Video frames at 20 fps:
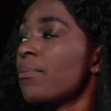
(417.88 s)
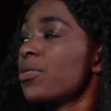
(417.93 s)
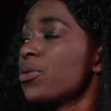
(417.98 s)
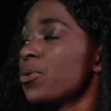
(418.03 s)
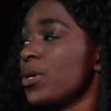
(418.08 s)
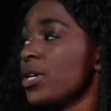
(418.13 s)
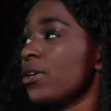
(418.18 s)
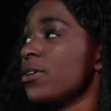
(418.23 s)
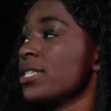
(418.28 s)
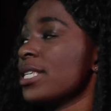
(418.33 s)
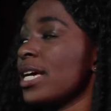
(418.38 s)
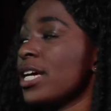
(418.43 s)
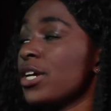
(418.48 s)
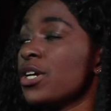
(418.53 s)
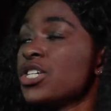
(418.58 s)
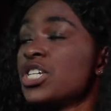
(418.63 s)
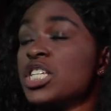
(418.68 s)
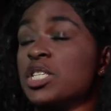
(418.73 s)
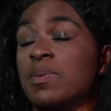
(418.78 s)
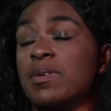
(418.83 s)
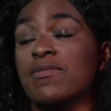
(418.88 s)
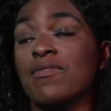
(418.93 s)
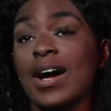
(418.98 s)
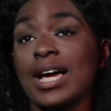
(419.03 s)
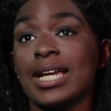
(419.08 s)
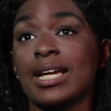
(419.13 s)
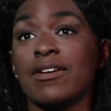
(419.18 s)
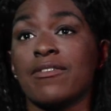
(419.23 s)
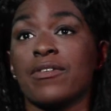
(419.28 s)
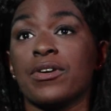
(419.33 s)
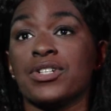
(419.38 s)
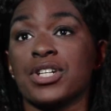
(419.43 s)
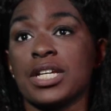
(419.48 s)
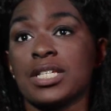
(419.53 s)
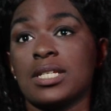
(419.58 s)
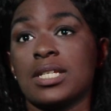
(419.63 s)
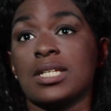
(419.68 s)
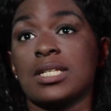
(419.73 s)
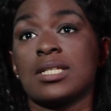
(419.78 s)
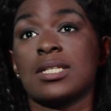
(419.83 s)
3 years later, she's been fighting for
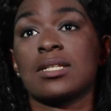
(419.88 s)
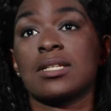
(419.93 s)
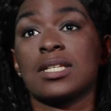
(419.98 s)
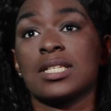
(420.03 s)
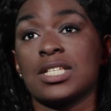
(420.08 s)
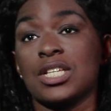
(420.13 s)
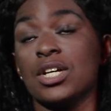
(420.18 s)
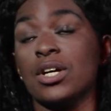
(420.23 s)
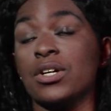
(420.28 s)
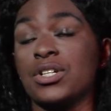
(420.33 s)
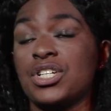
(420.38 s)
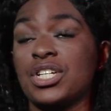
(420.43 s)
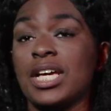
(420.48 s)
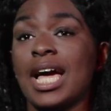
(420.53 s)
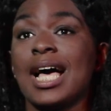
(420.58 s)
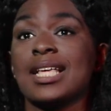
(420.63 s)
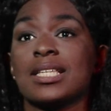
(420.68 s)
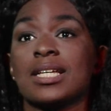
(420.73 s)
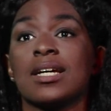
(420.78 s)
justice still. She has